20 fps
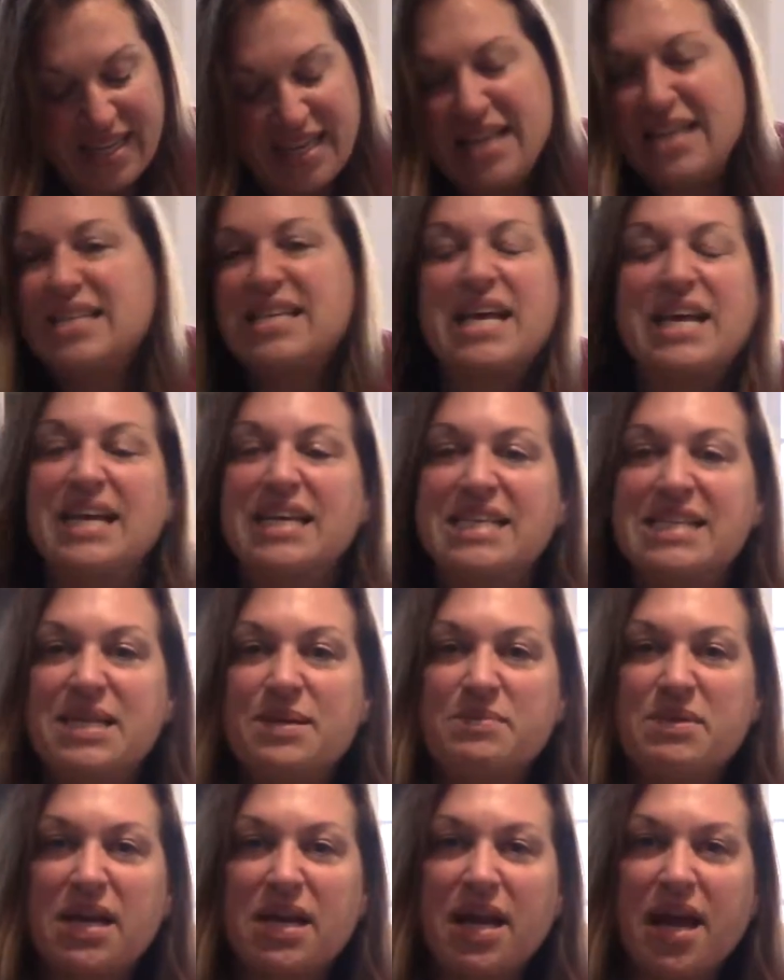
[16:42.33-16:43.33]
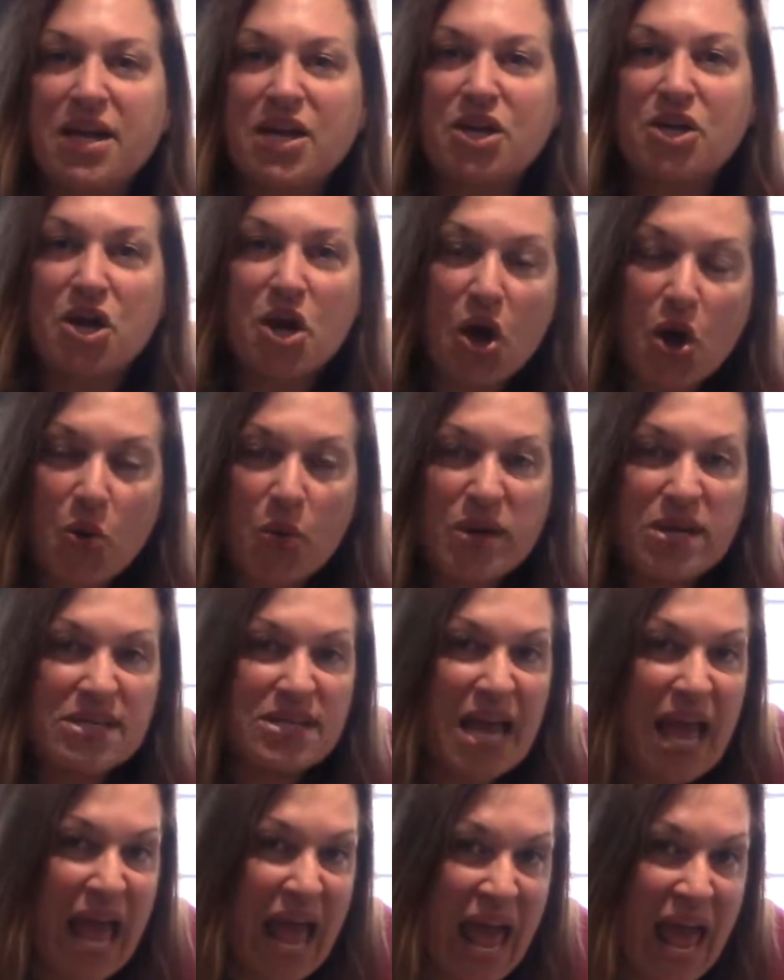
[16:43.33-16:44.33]
It's like it seems like I can always
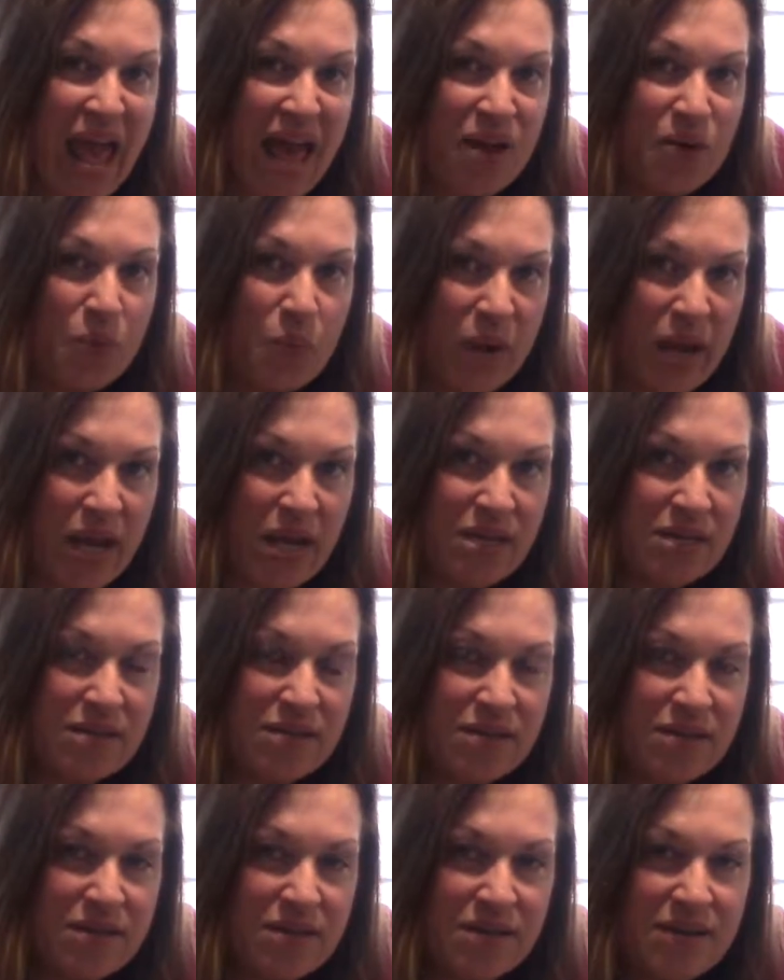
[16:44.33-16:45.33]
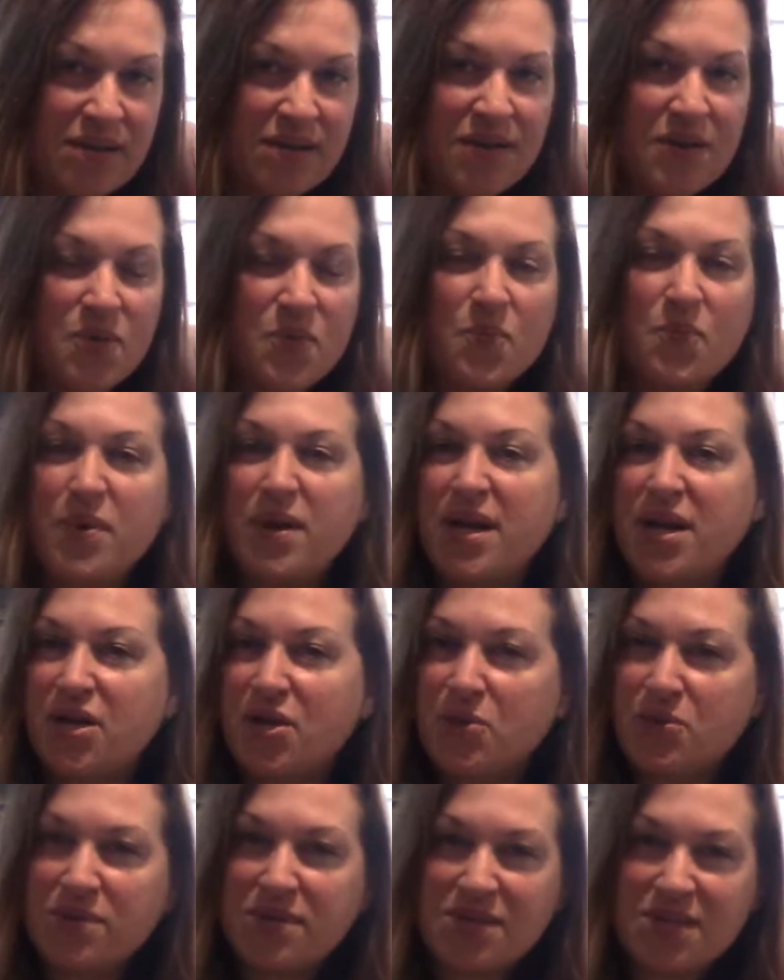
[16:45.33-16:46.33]
add weight, but I
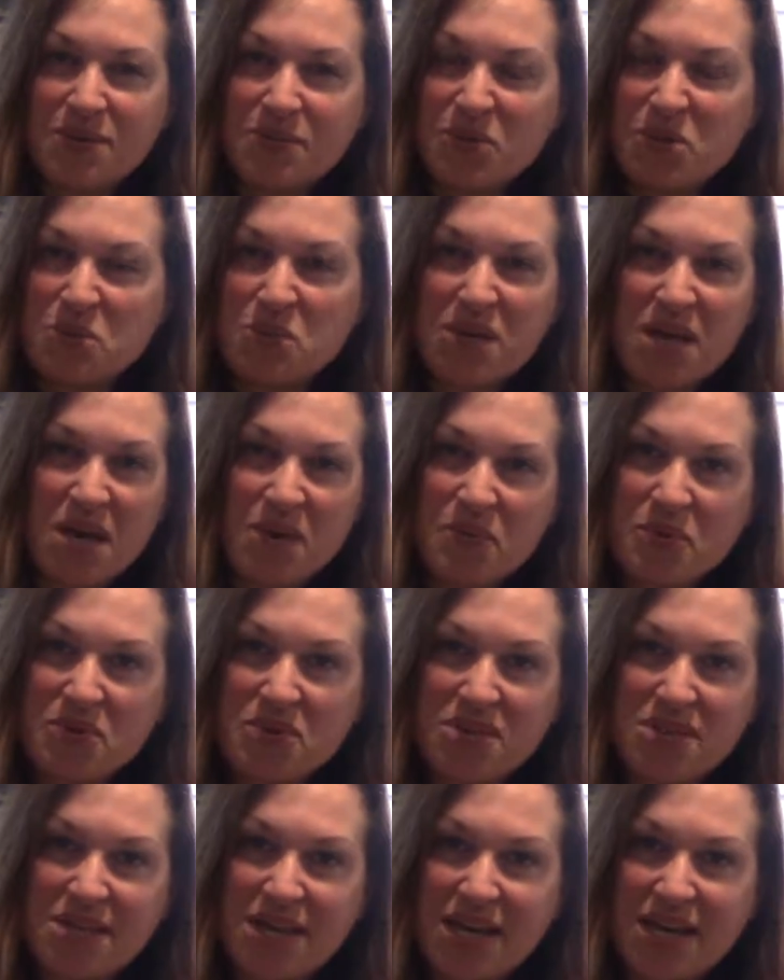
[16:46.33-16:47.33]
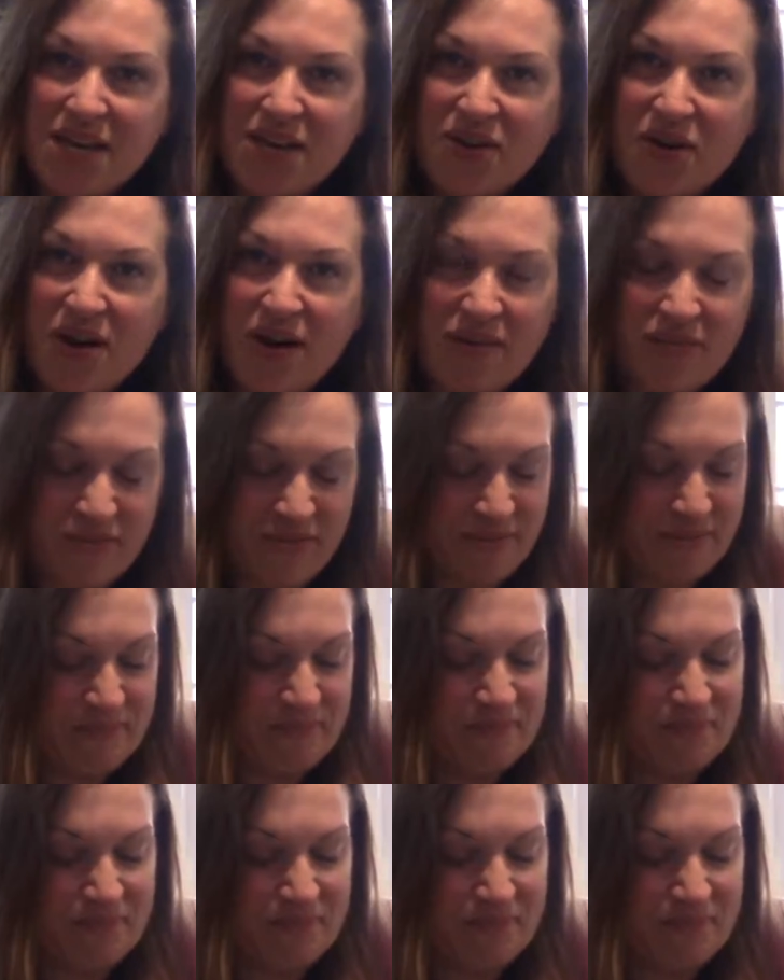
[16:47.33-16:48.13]
don't seem to be able to take it off.